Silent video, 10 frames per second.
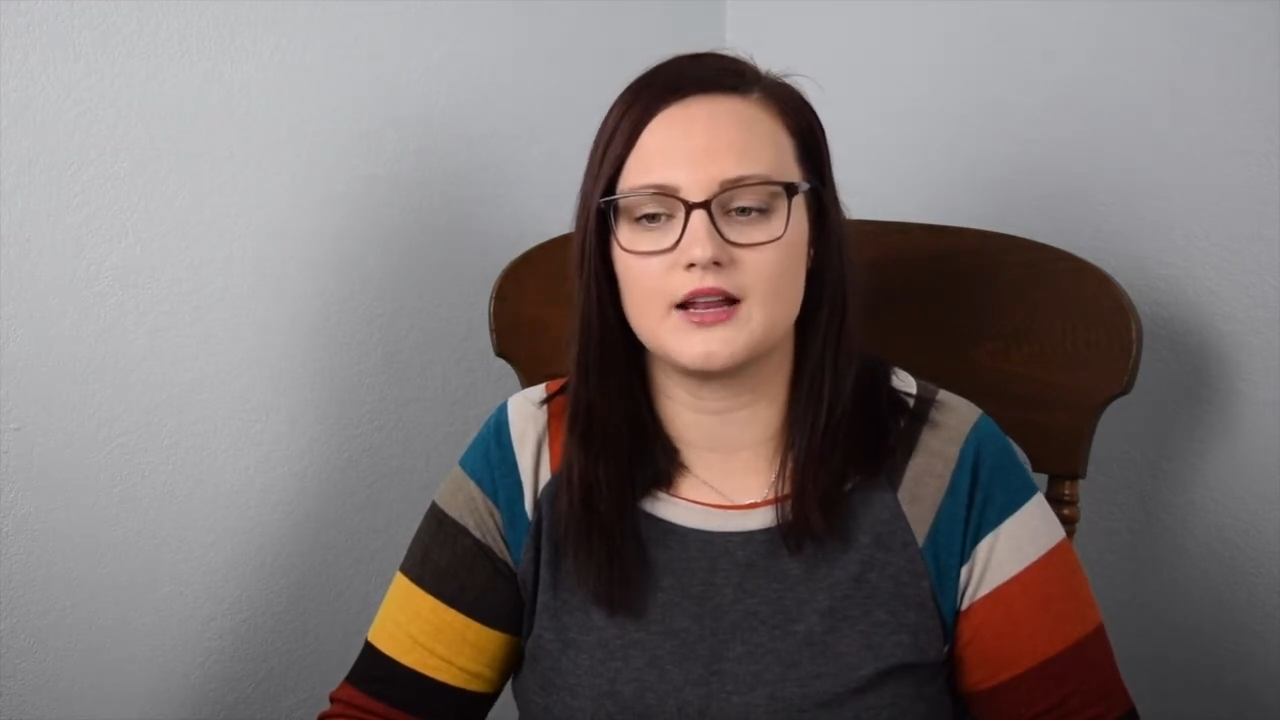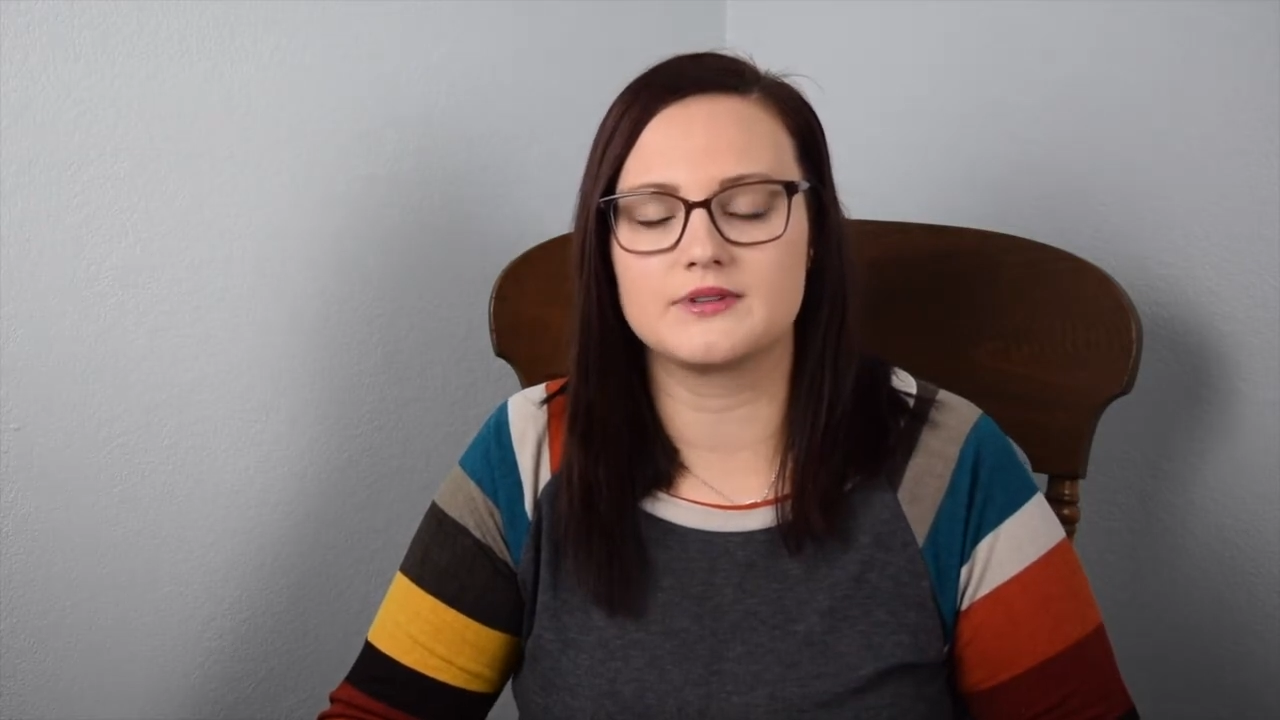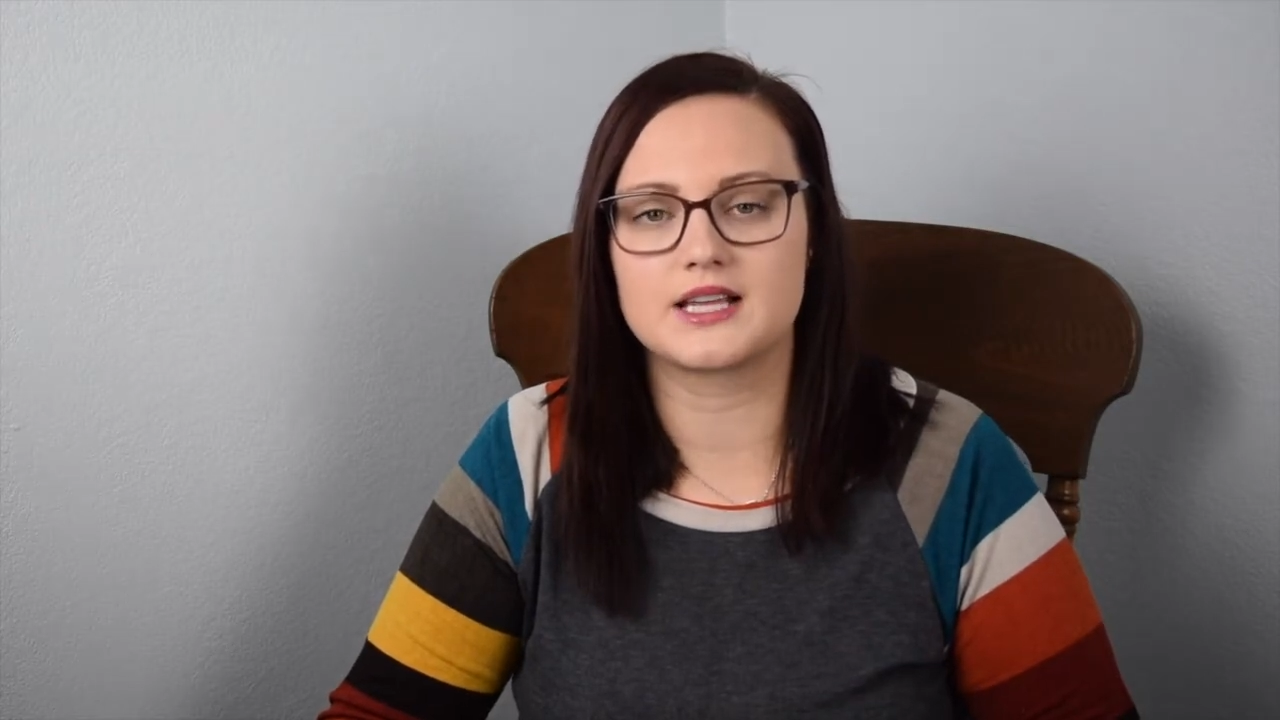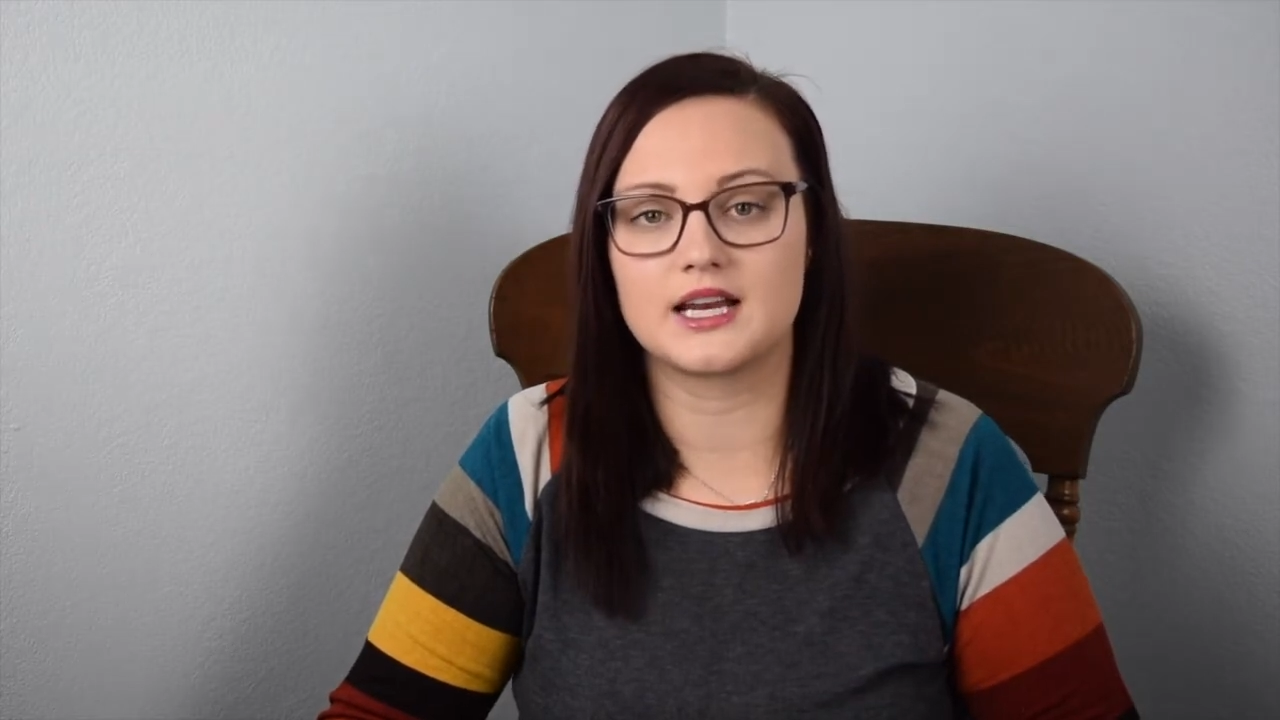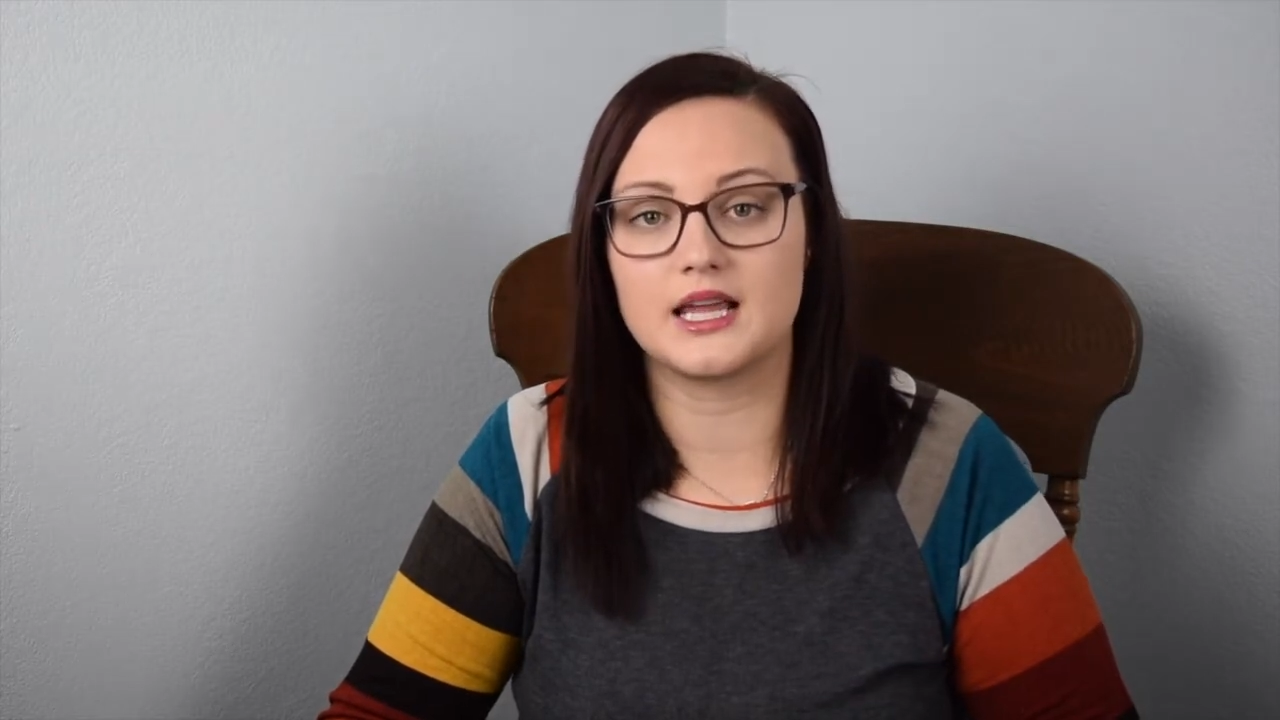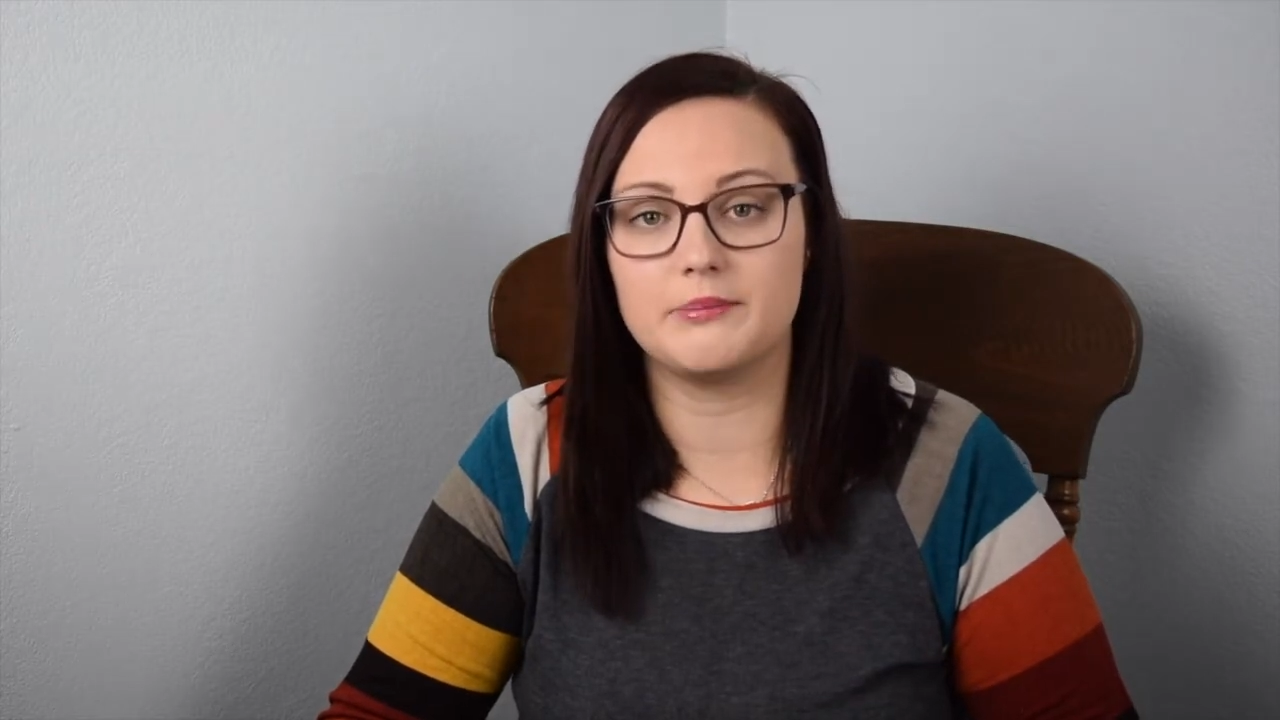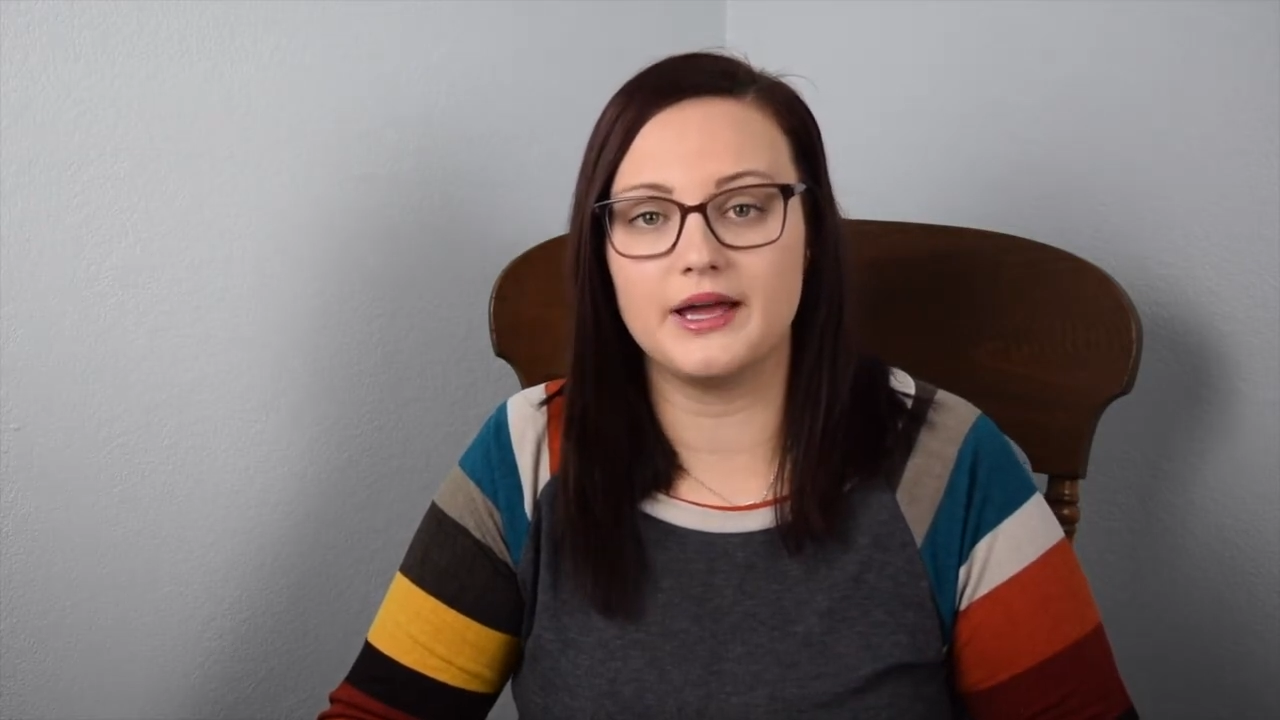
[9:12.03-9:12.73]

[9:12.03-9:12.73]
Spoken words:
it was going to get